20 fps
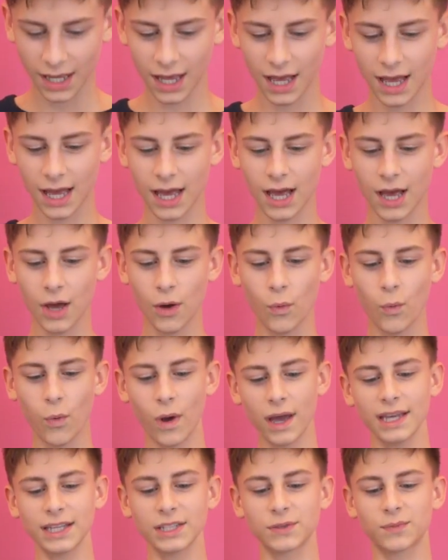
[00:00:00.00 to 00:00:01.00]

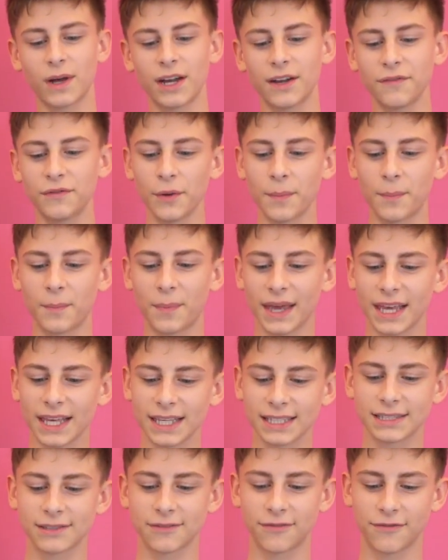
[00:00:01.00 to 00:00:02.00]
What is one of your
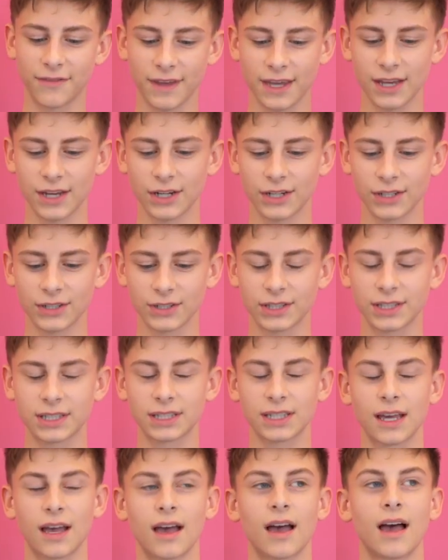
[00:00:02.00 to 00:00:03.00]
biggest
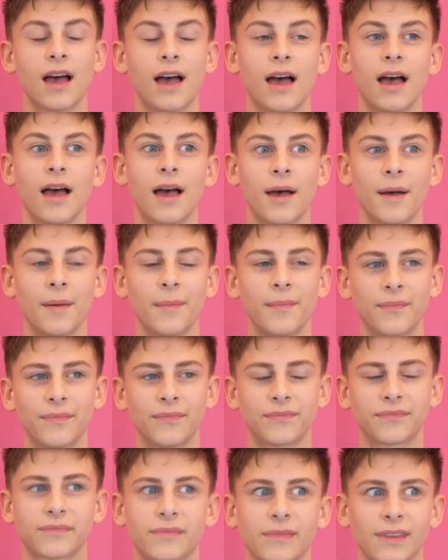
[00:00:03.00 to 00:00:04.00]
fears?
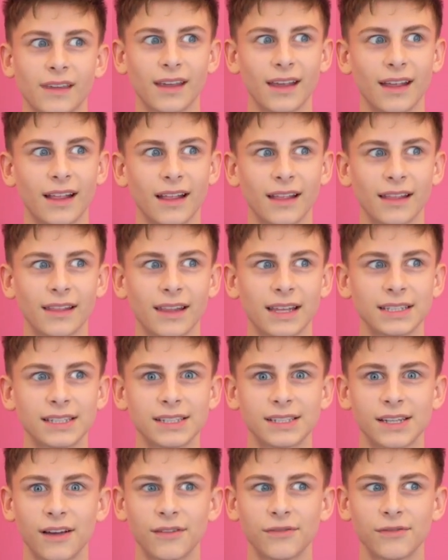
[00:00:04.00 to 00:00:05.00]
That's
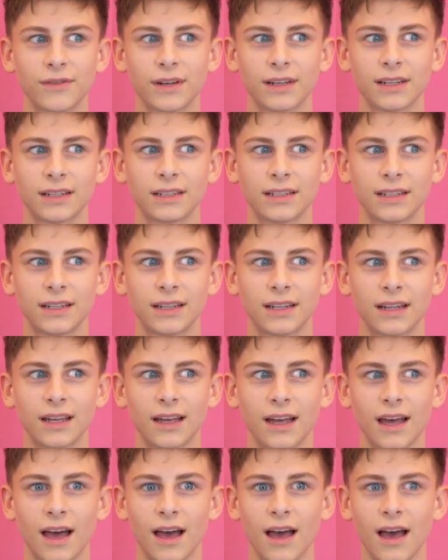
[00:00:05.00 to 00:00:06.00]
a tough one.
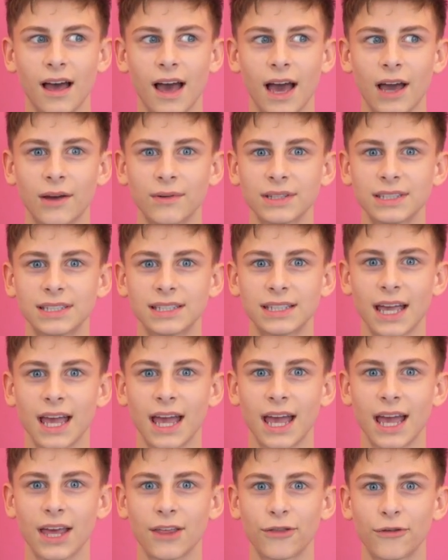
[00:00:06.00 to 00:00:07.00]
I would
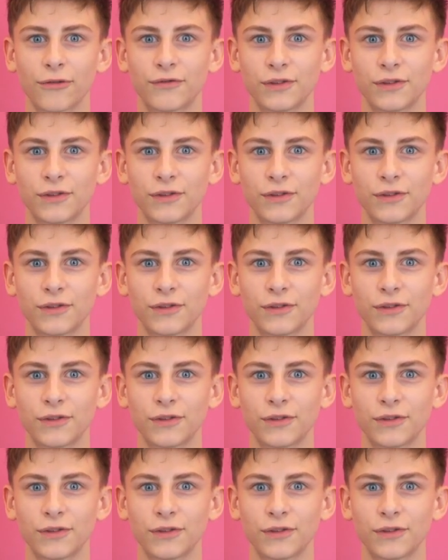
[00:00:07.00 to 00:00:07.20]
say the